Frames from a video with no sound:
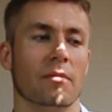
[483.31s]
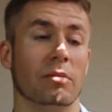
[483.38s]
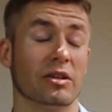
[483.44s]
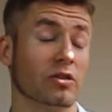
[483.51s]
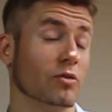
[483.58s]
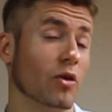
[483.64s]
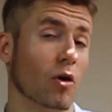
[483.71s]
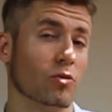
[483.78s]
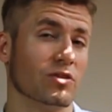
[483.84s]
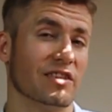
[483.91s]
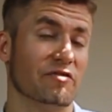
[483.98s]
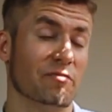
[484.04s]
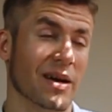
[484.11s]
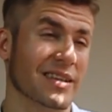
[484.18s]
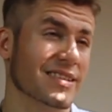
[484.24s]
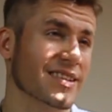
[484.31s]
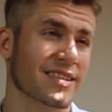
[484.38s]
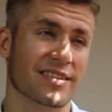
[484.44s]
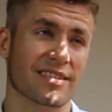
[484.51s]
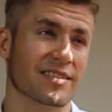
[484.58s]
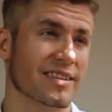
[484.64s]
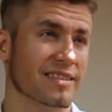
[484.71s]
But who knows, if Messi
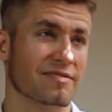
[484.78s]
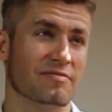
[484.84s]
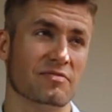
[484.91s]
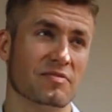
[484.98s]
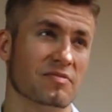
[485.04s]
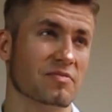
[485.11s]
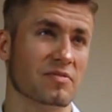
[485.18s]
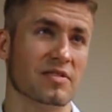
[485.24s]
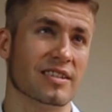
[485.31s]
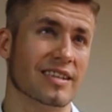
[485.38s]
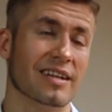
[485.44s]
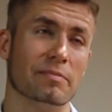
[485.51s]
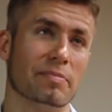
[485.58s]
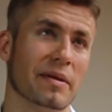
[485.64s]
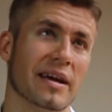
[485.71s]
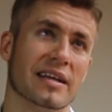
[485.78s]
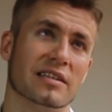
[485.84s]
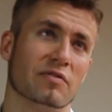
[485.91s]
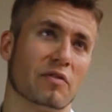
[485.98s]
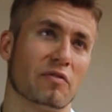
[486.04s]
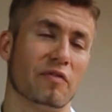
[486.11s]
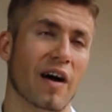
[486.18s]
still
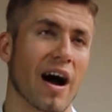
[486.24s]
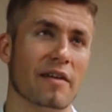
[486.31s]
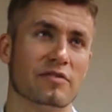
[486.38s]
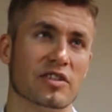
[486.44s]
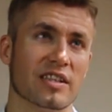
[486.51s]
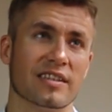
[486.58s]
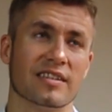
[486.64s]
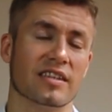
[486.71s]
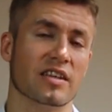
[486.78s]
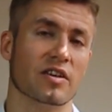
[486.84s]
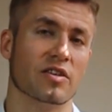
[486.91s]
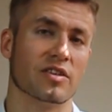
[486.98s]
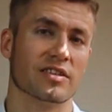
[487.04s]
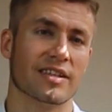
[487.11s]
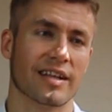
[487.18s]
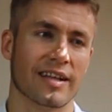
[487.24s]
plays for 5-6 years,